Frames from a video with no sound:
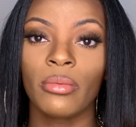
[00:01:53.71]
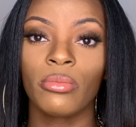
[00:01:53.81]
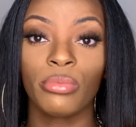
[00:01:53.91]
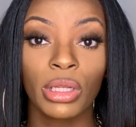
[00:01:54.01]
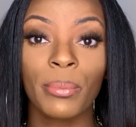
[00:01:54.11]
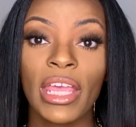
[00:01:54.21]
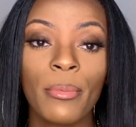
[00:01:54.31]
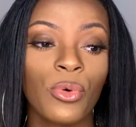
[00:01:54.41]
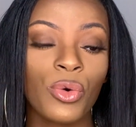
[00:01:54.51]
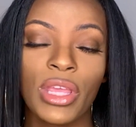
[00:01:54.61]
but
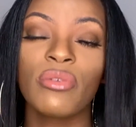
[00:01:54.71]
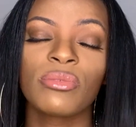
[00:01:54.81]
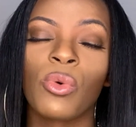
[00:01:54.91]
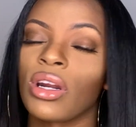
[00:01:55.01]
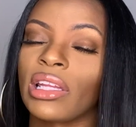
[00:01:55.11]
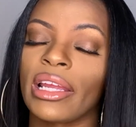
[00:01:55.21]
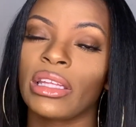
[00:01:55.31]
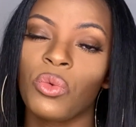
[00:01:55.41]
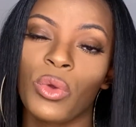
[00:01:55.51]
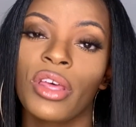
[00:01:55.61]
people who he was more than
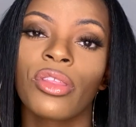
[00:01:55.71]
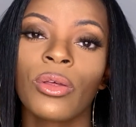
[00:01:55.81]
likely with.